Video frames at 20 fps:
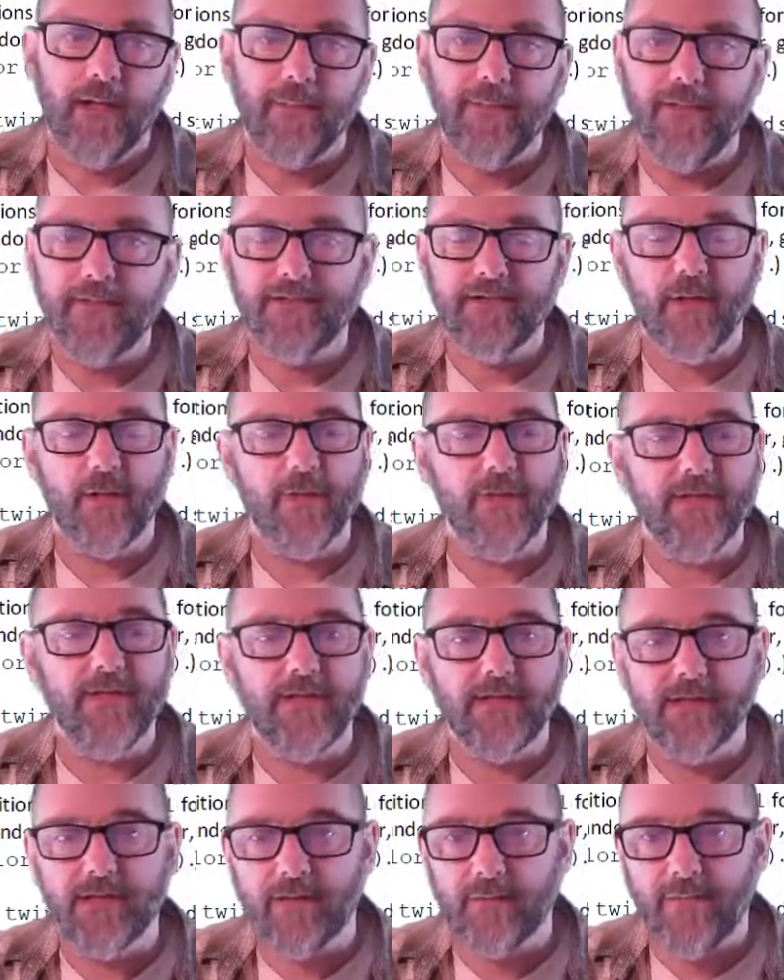But that's all we
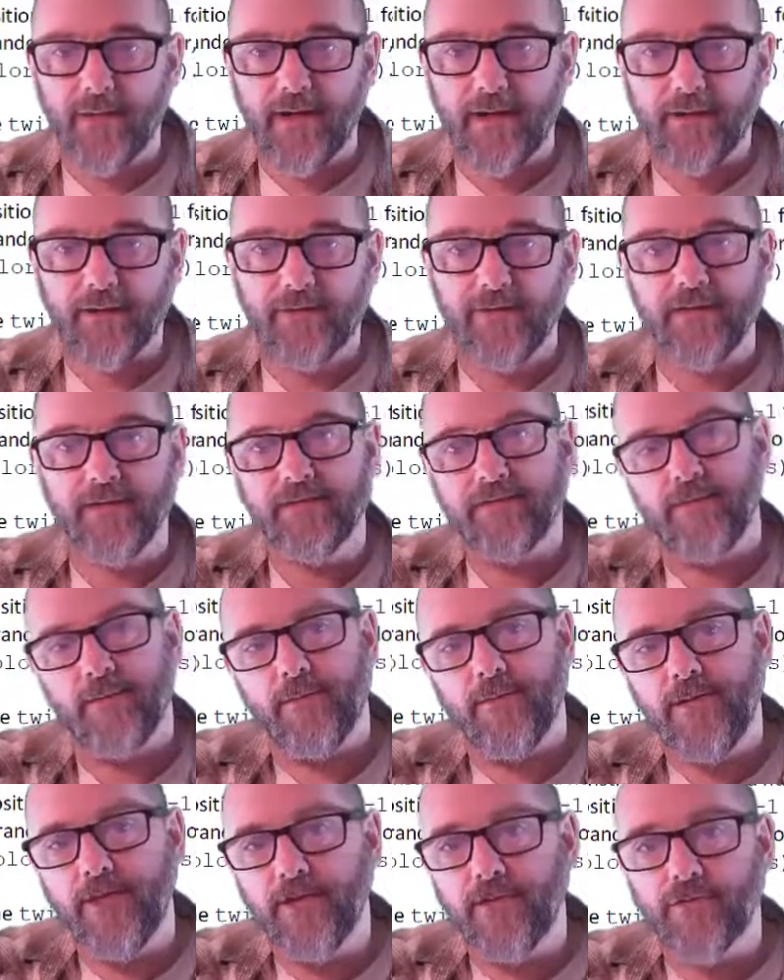need to compile things,
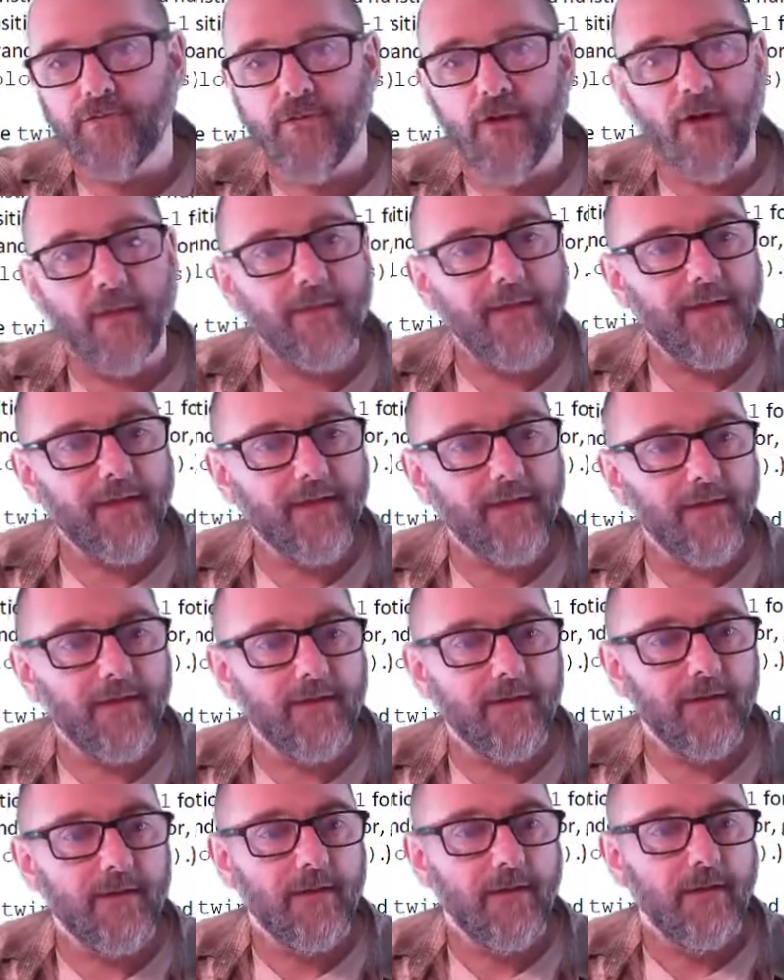and we need a draw
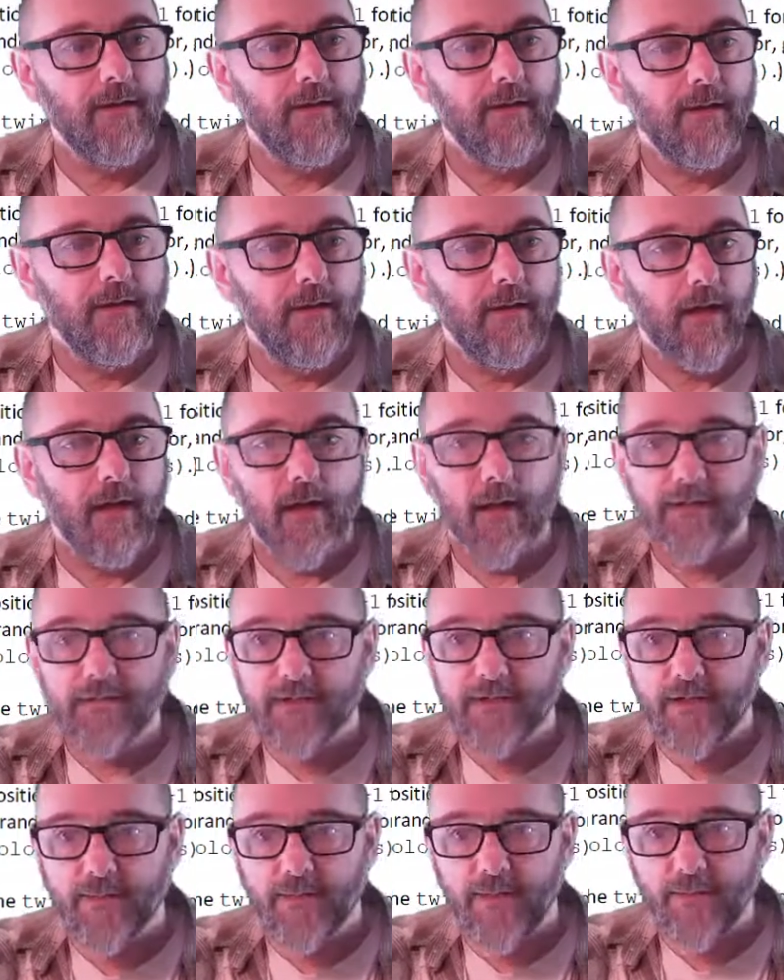method.
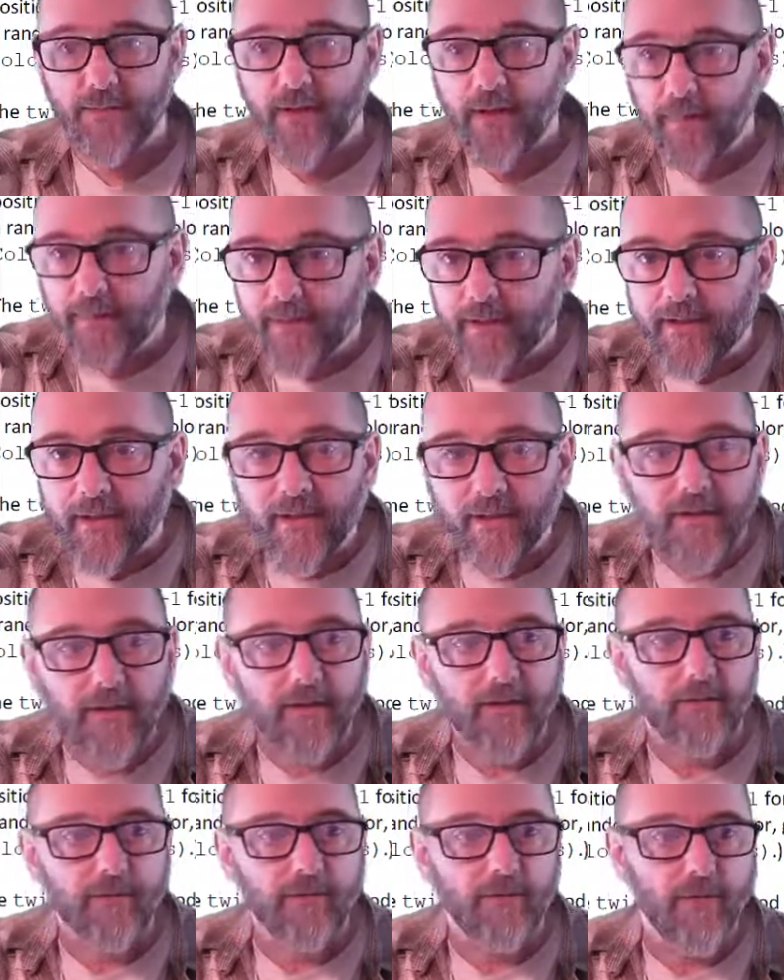It's going to be
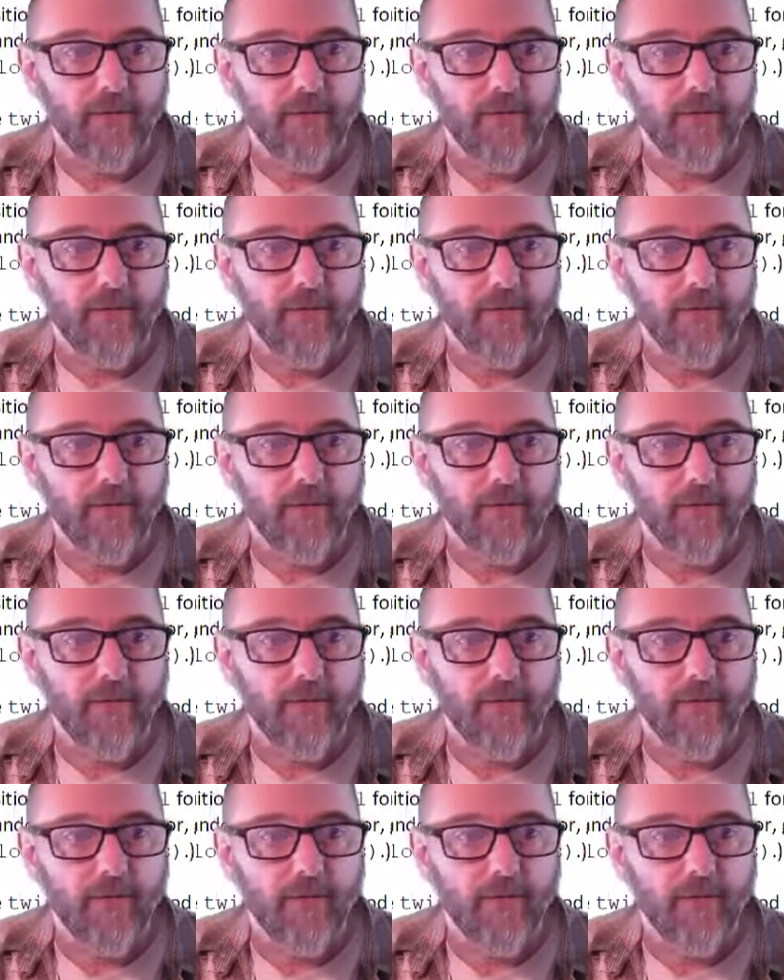public